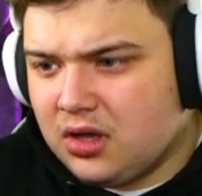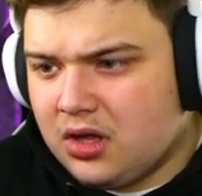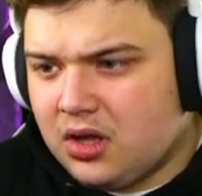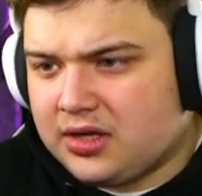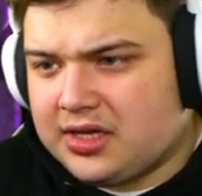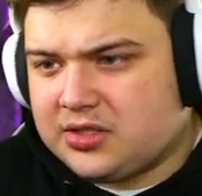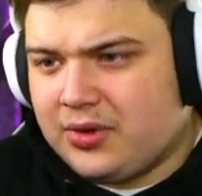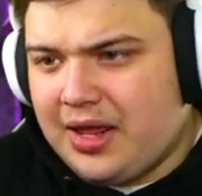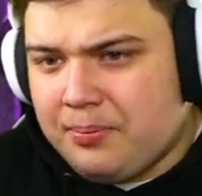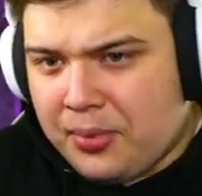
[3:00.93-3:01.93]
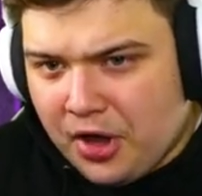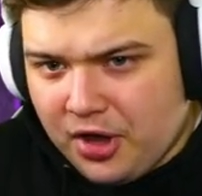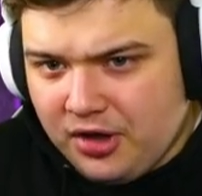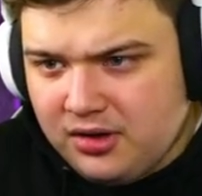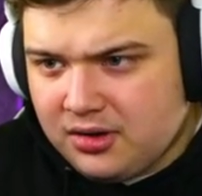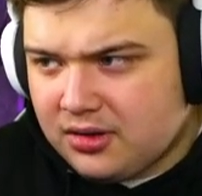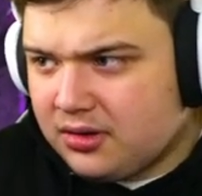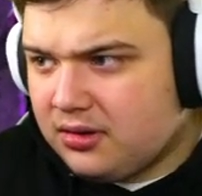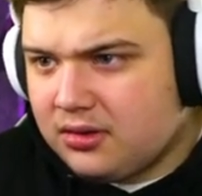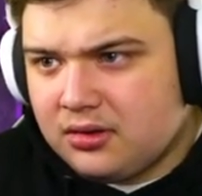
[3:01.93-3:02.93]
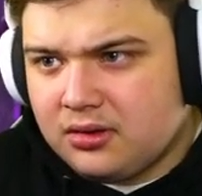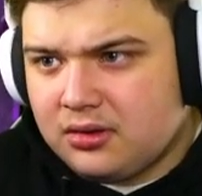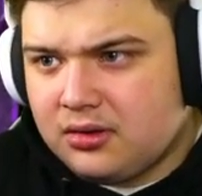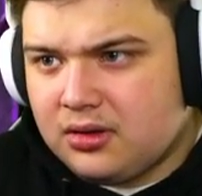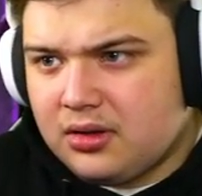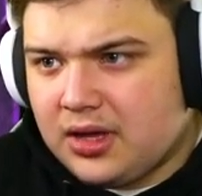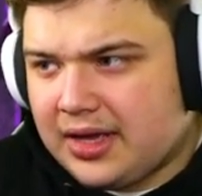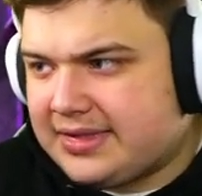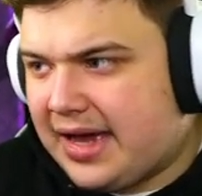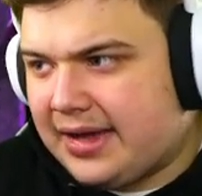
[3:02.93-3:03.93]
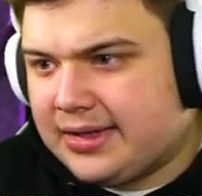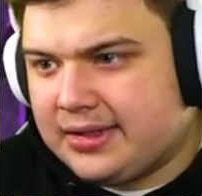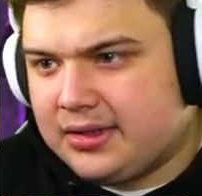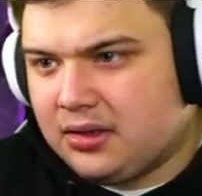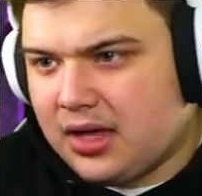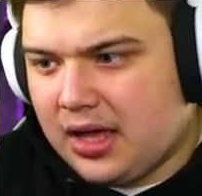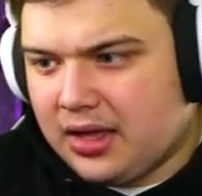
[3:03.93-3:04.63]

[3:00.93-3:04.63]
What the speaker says: Okay, so when they burn, it gets added. Okay.